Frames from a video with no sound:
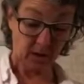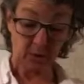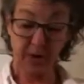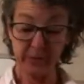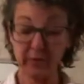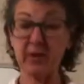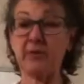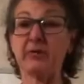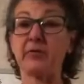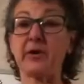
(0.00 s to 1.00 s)
rather
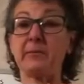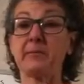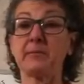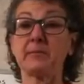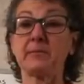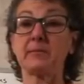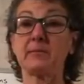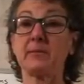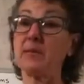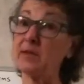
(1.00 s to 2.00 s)
than from
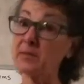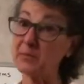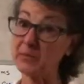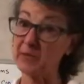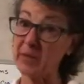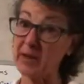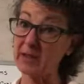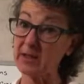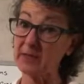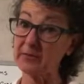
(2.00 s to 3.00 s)
this
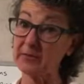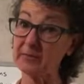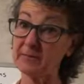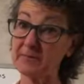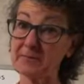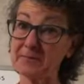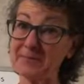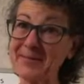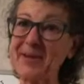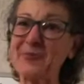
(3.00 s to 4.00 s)
perspective.
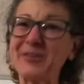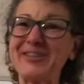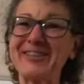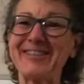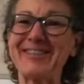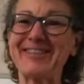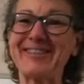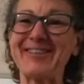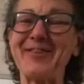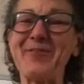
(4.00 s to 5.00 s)
which
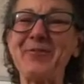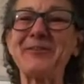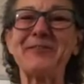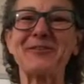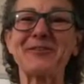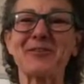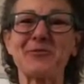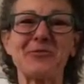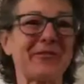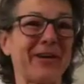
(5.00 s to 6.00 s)
is a whole different
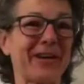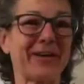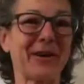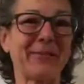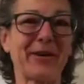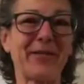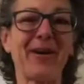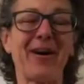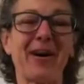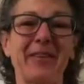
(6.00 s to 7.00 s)
school of economic
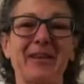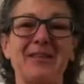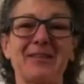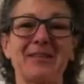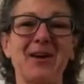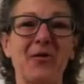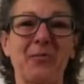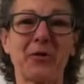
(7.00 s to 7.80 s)
thought that does not